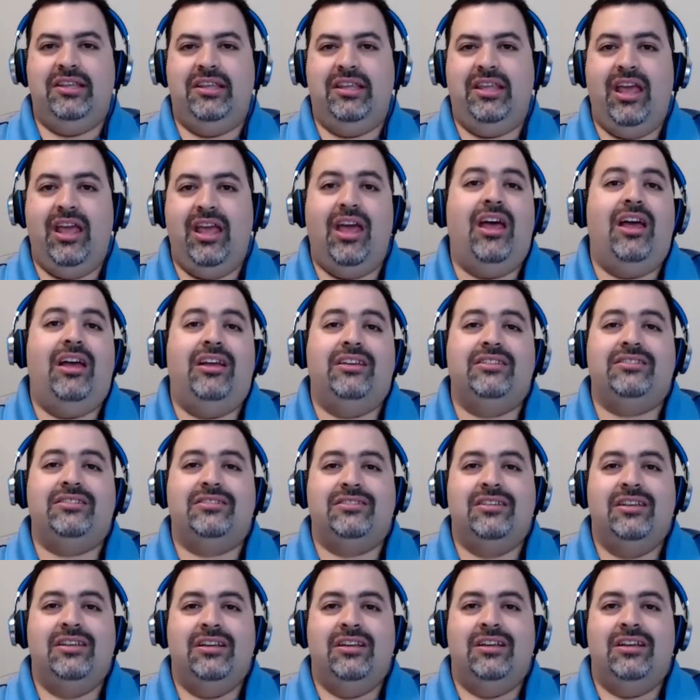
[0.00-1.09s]

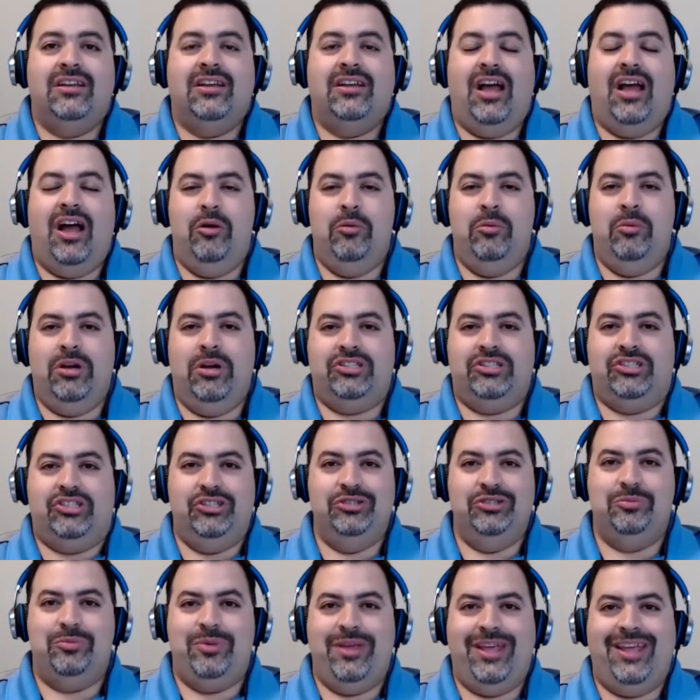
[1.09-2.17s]
guess how much
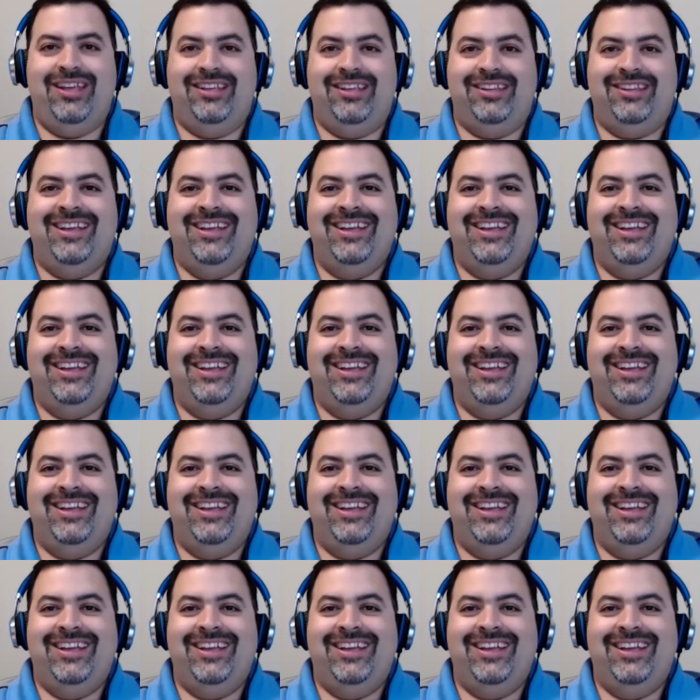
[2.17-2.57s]
you paid.